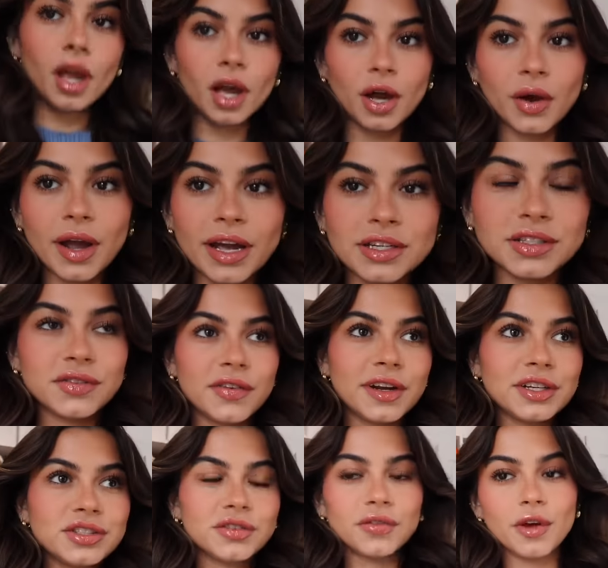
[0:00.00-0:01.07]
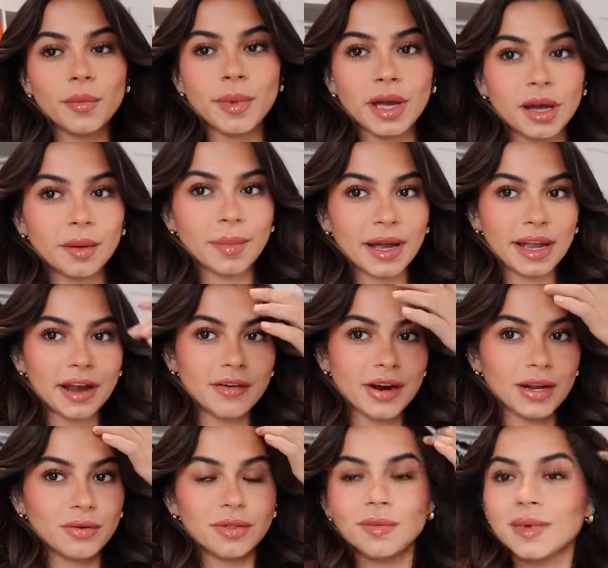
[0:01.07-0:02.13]
Okay, I just finished filming my get
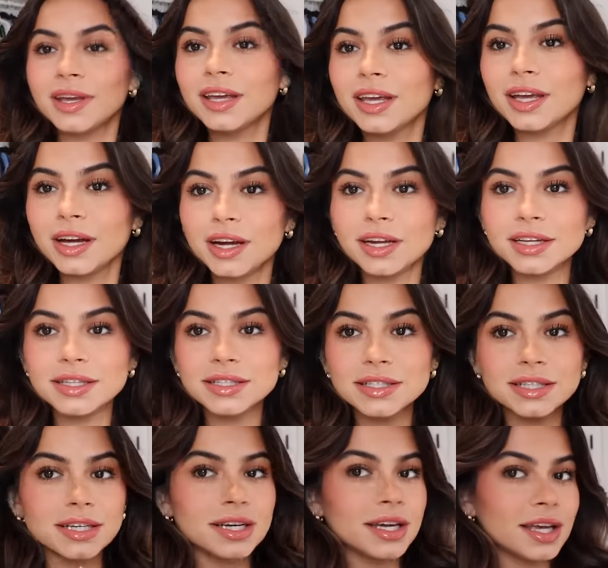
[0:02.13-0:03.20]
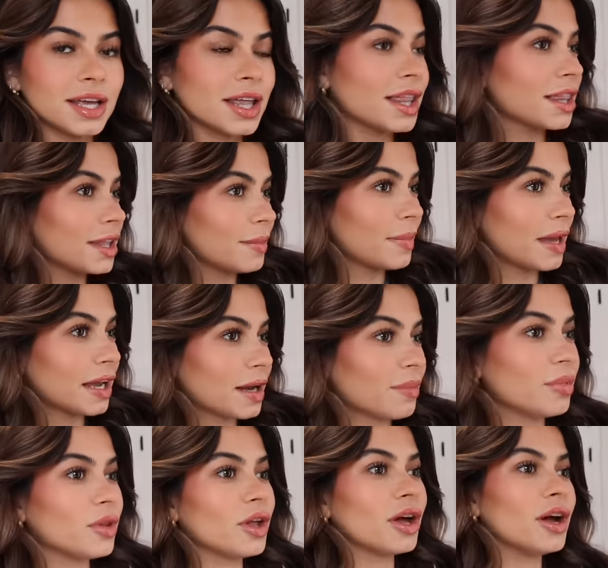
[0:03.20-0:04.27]
ready with me. Here is the
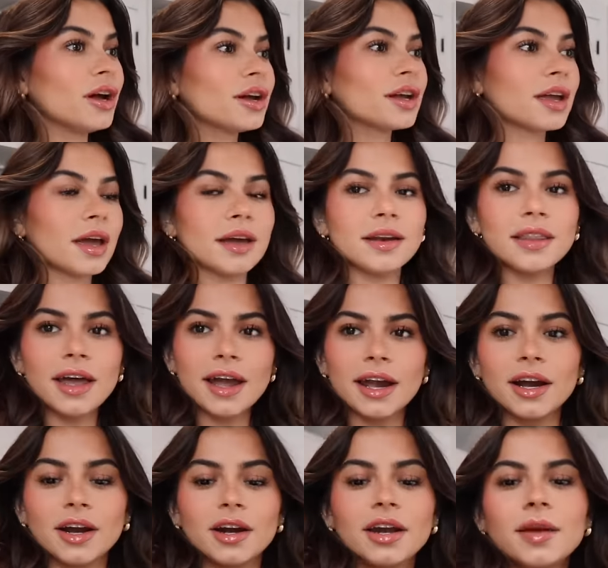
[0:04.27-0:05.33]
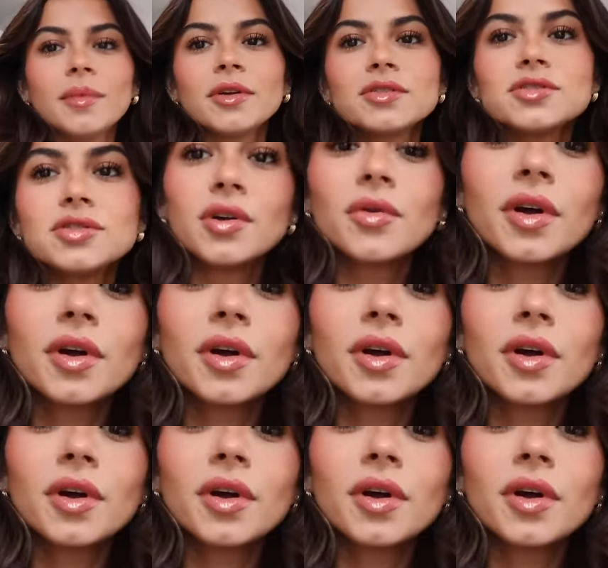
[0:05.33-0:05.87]
makeup look and the hair came out so